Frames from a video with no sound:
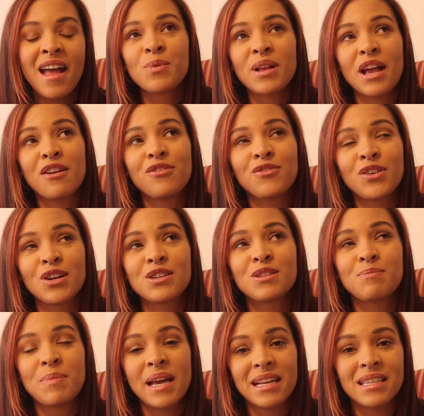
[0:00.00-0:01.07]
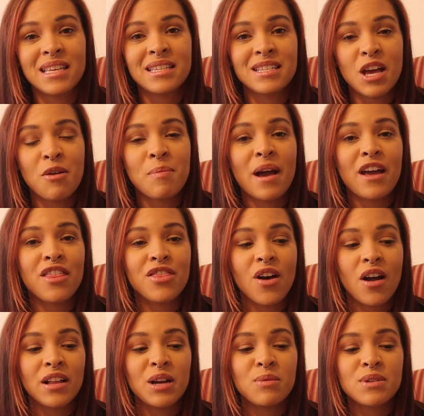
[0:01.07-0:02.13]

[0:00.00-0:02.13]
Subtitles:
When I first picked this up, I thought it